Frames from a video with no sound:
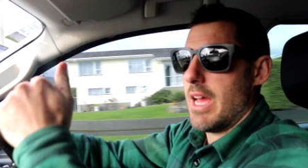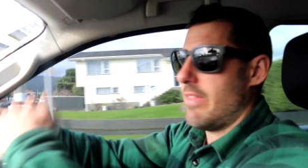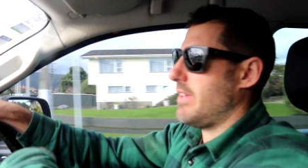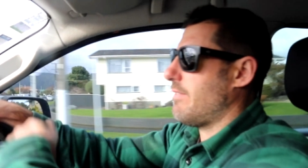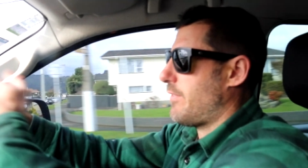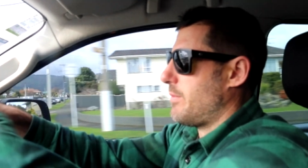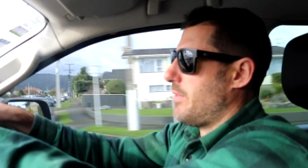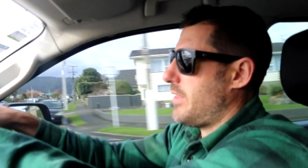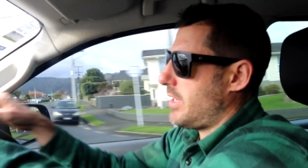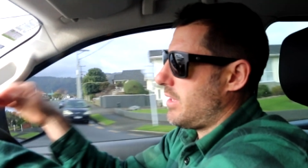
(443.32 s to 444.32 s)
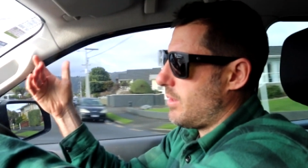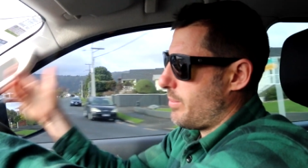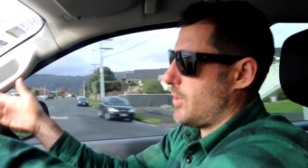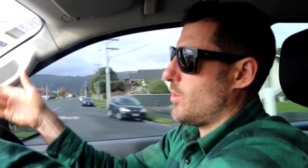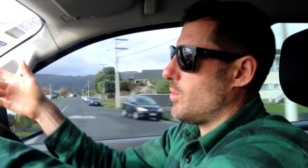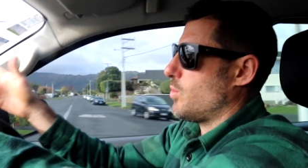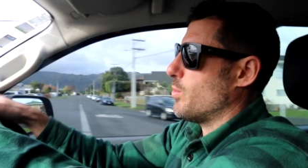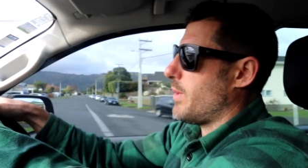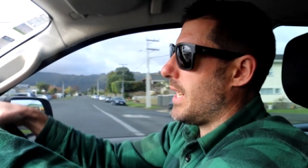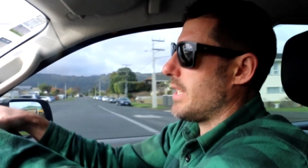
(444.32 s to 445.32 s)
And then from there, the builder
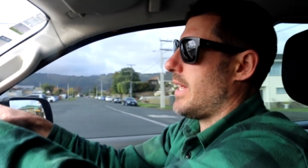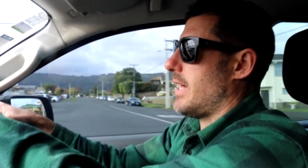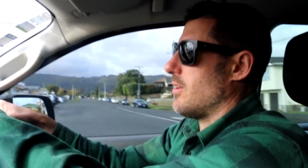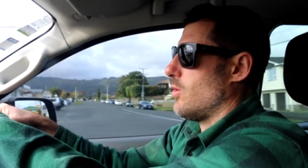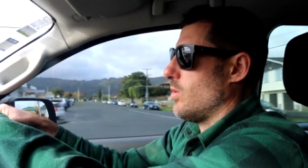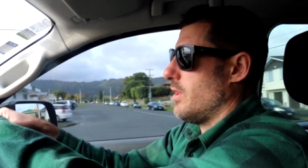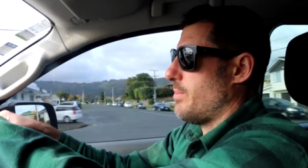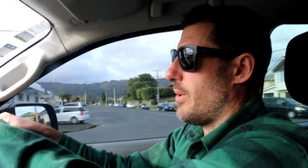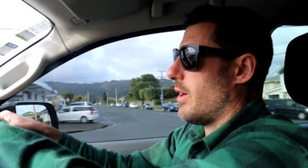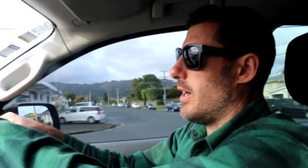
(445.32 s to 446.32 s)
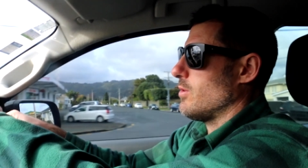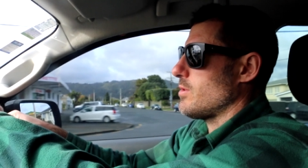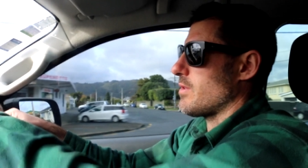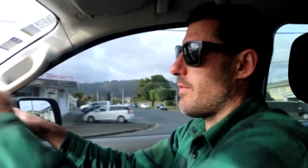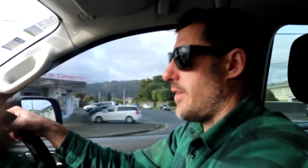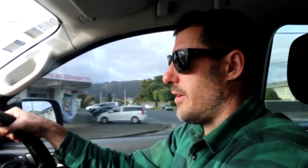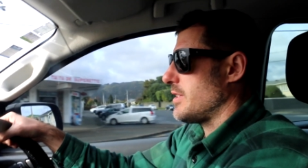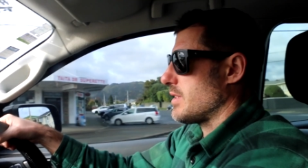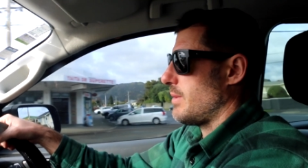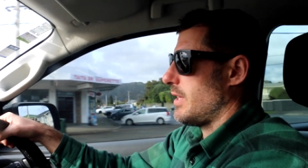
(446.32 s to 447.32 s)
will mark out all of the piles,
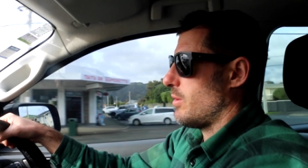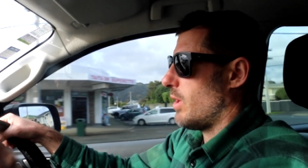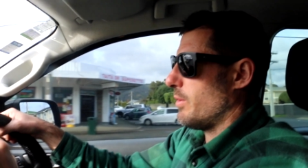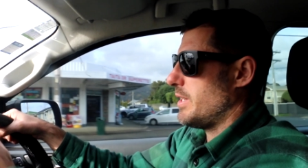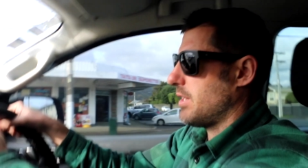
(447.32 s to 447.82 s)
very similar to what we